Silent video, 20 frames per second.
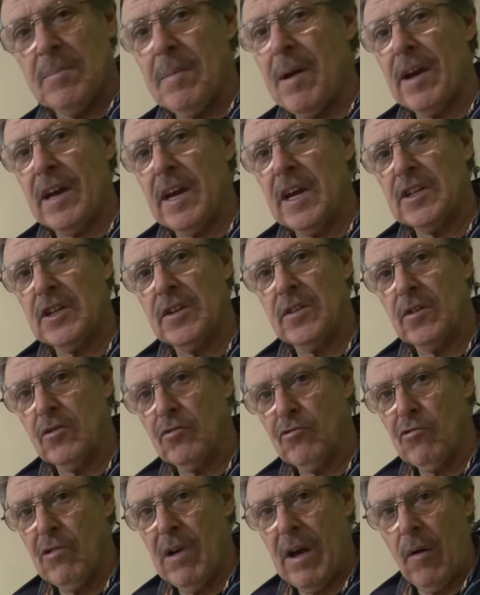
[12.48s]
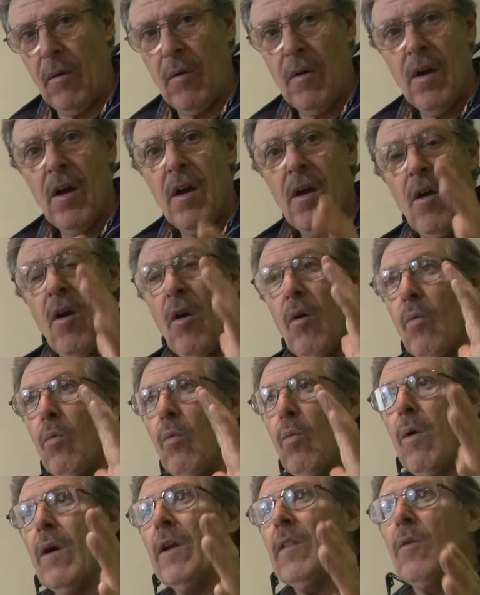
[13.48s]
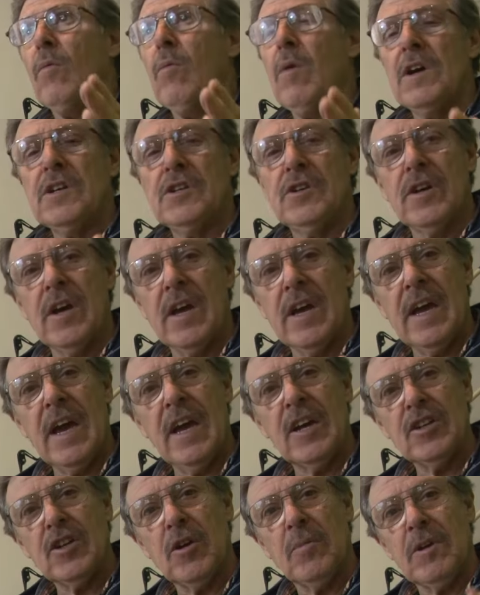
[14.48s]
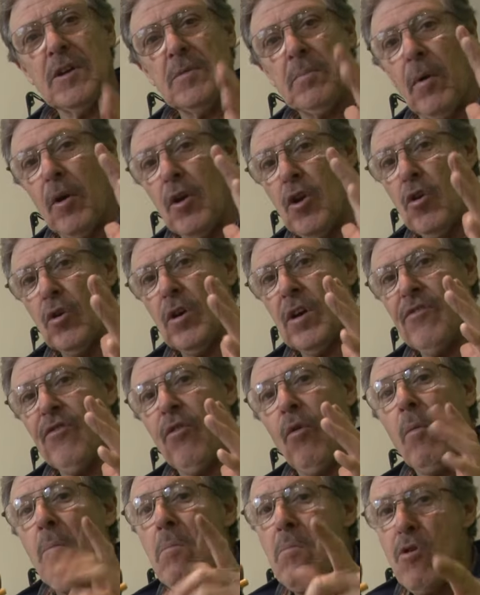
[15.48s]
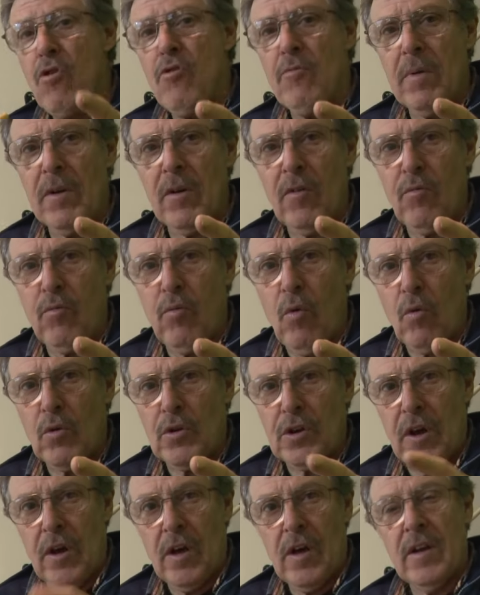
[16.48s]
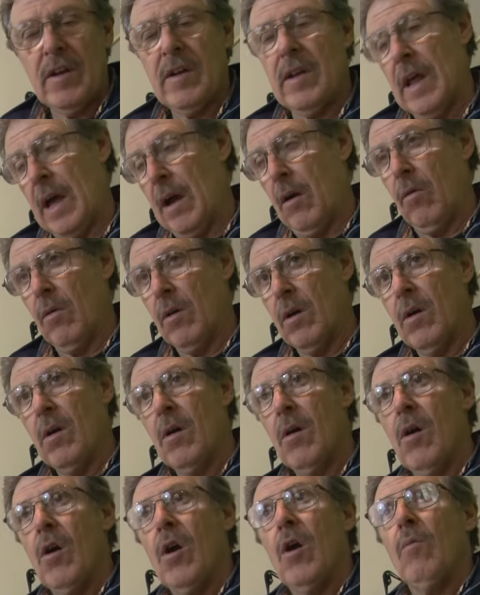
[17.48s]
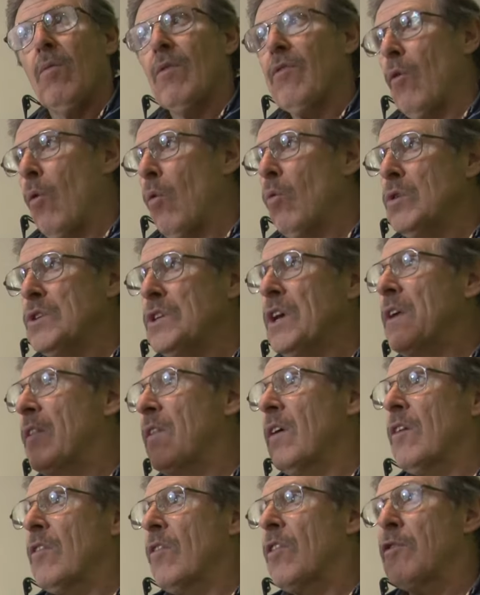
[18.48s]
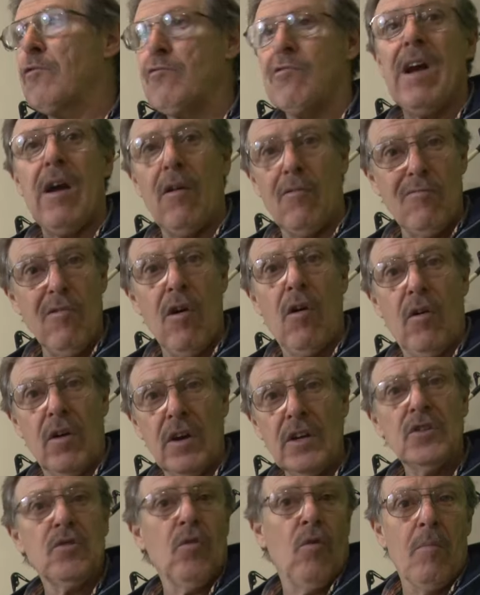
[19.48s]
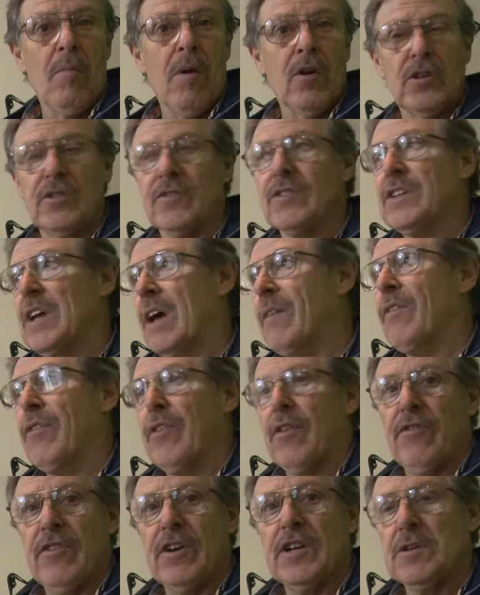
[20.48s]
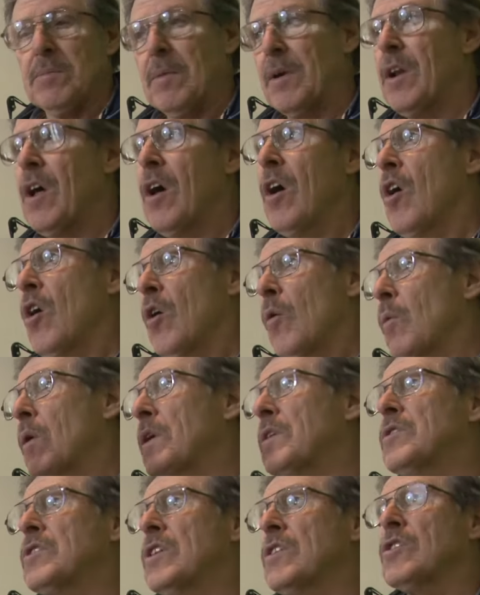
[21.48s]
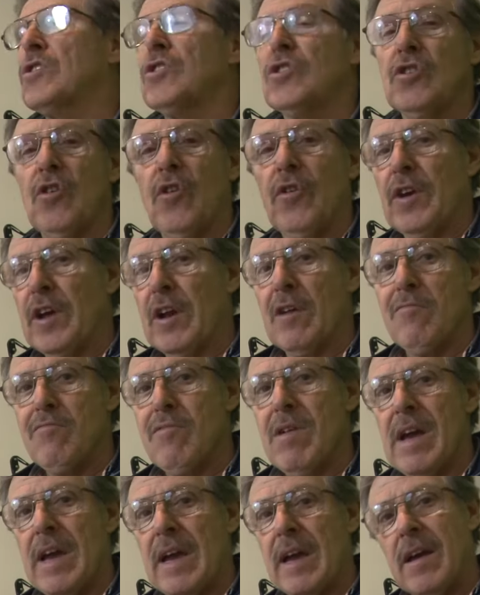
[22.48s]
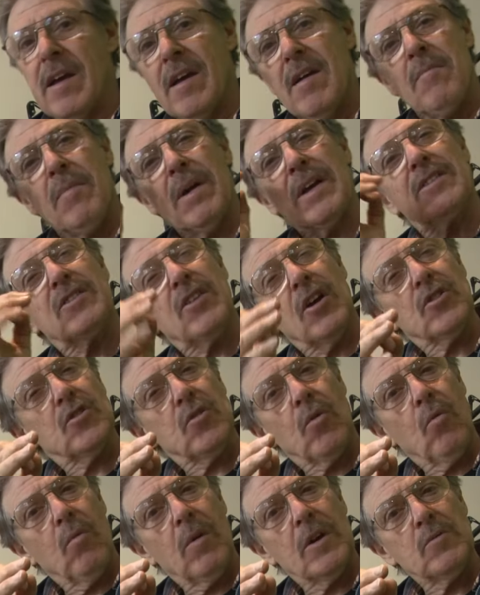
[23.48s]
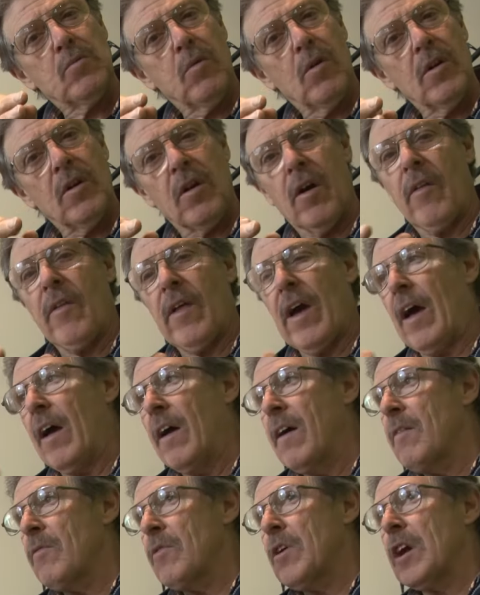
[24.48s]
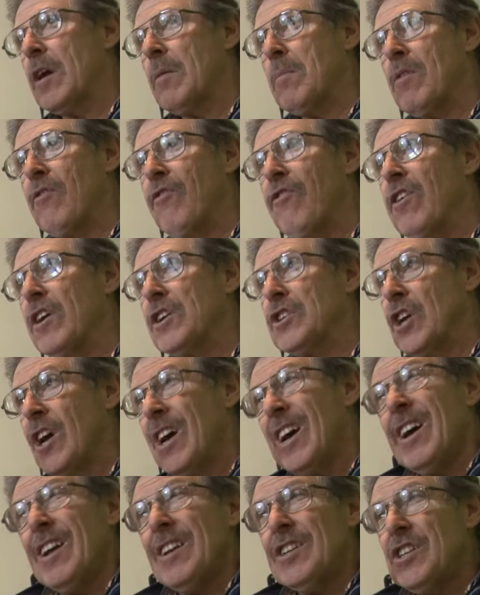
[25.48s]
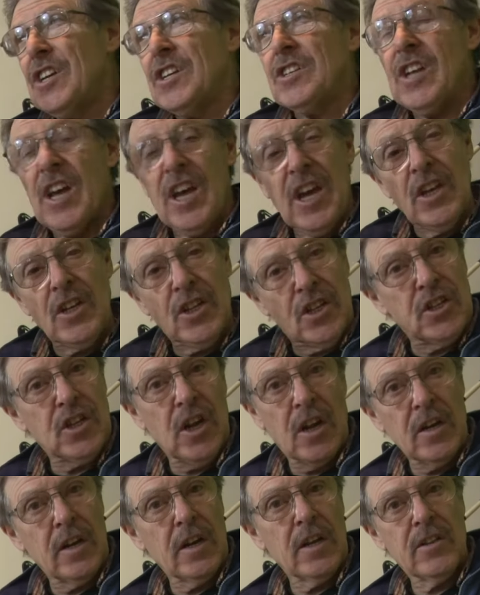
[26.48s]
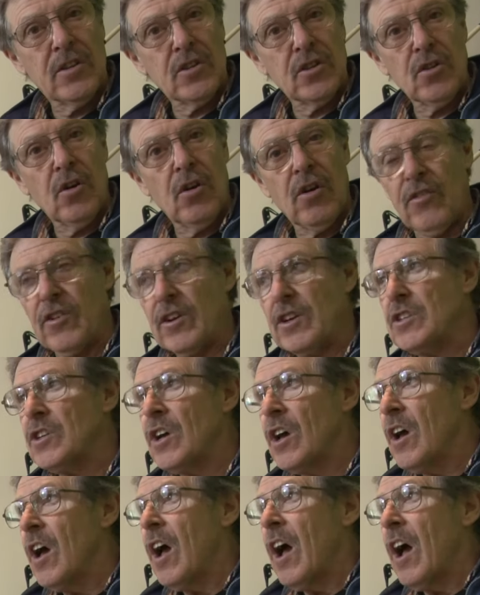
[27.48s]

about catching those trout. One of the ways you can catch them is by looking for movement of water. Now, we've all seen the trout rise, or most of us have if you're fishermen, where you see the circular ring, but it doesn't always work like that. There can be fish just inches underneath the surface.